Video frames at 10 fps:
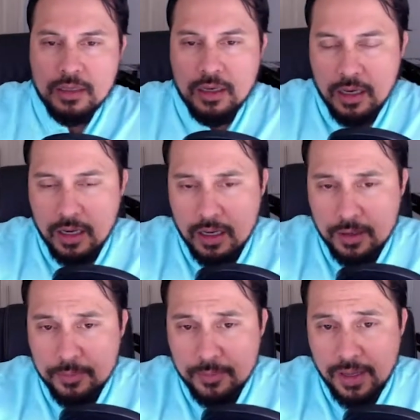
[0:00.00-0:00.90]
A
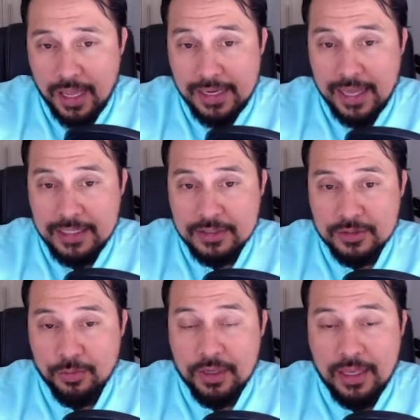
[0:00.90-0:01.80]
nice
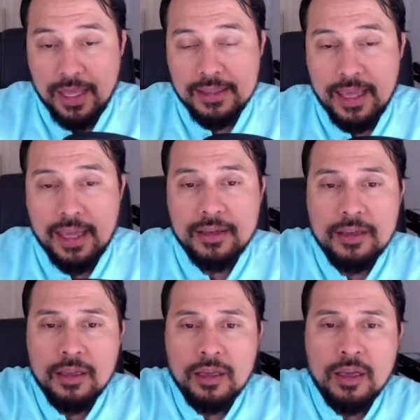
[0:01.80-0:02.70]
REIT at that.
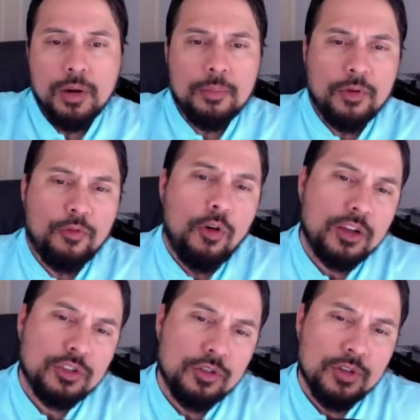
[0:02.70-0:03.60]
But before I
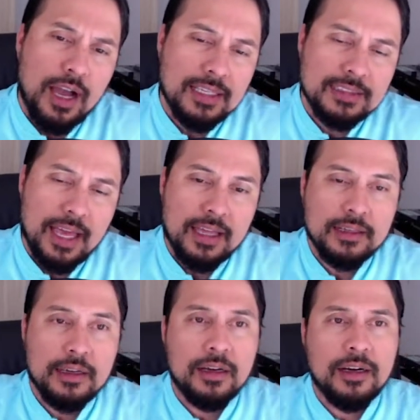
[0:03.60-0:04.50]
show you guys that,
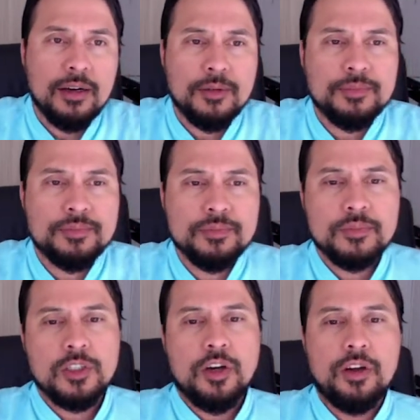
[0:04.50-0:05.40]

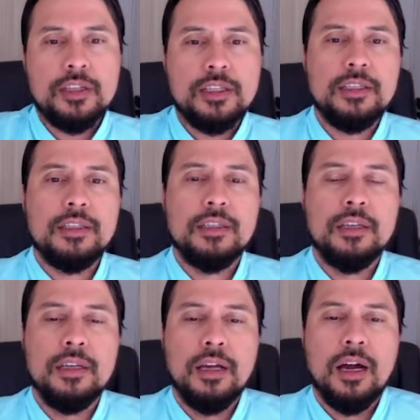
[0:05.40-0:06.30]
currently
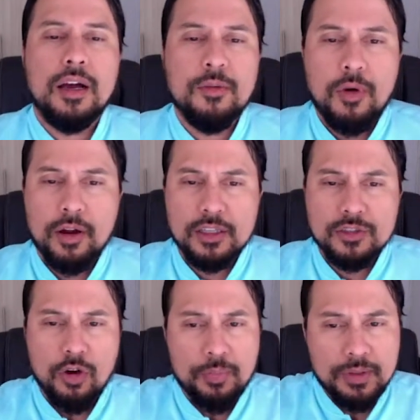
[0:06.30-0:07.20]
the market's
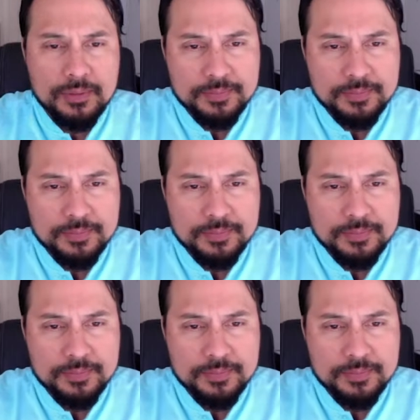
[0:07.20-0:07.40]
open.